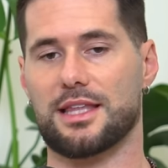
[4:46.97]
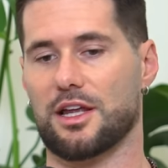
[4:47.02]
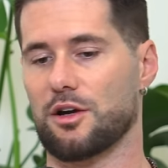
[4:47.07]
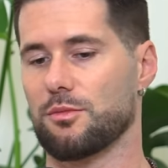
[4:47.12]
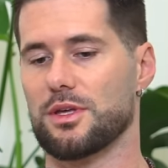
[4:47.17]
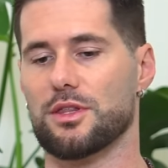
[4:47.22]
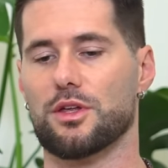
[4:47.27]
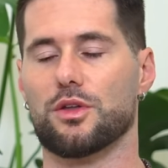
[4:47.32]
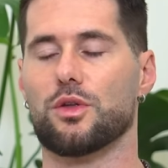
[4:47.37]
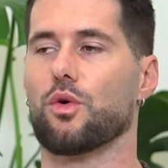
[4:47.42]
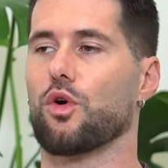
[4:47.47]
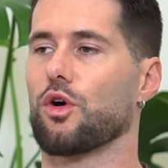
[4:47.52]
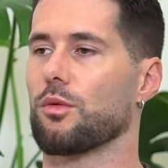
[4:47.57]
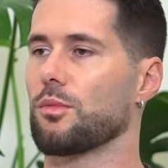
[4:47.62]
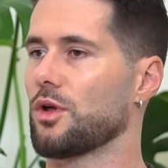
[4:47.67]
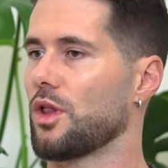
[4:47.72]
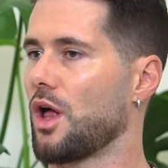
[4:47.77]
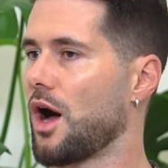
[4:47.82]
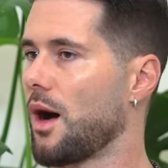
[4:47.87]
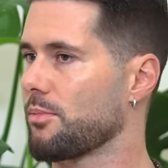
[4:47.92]
That'll be the
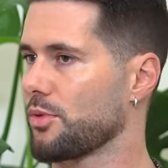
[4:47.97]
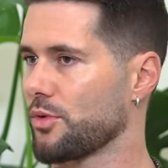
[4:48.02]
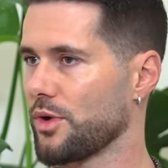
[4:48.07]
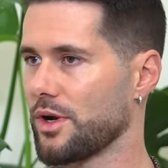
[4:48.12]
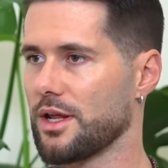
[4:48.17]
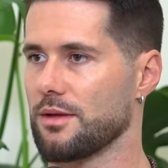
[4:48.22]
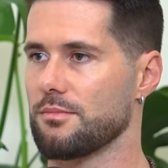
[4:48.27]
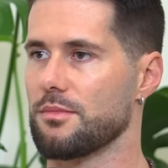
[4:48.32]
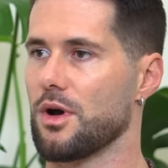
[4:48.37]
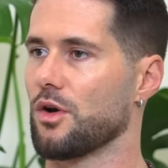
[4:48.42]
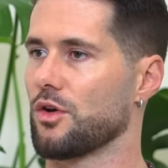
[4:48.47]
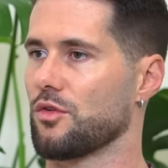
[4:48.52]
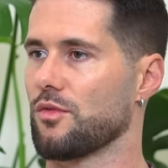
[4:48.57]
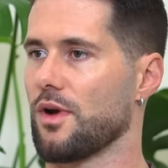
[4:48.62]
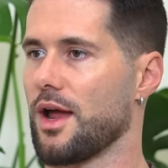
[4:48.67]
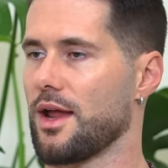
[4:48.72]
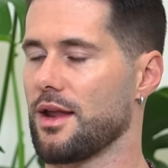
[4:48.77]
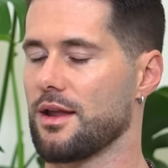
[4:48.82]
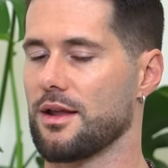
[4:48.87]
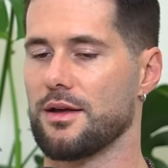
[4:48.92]
normal operating mode,
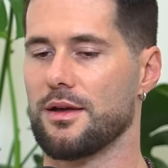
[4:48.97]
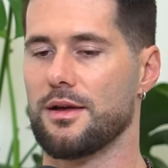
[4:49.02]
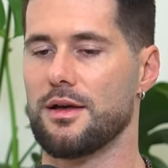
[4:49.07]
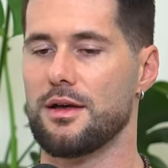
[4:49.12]
right?